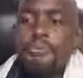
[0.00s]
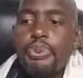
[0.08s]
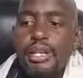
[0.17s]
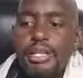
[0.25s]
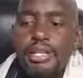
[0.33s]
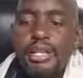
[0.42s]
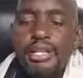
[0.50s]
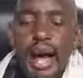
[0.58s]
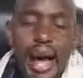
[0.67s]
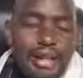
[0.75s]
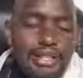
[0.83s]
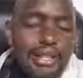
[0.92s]
President
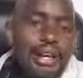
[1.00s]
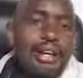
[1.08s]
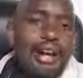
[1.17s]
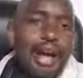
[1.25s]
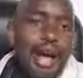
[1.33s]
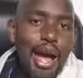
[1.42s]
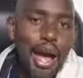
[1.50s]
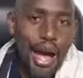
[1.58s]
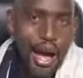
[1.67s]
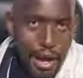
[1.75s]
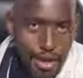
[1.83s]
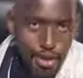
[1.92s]
Isaac
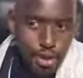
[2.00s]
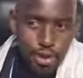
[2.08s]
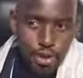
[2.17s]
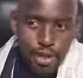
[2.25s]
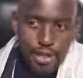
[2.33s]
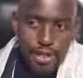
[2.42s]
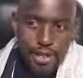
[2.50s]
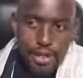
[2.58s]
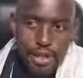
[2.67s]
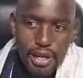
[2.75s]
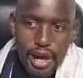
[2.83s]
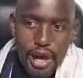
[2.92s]
Herzog,
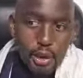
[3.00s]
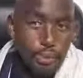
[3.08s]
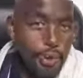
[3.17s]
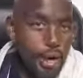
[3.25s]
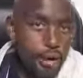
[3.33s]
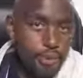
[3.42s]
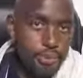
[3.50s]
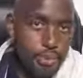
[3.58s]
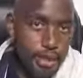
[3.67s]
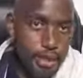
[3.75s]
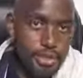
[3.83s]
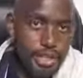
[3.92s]
I hope I am
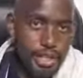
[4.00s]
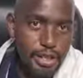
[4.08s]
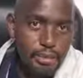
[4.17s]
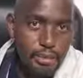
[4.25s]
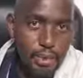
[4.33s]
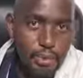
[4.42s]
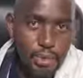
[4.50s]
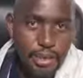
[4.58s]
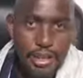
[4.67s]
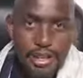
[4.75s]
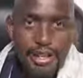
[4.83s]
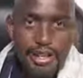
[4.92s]
pronouncing it properly.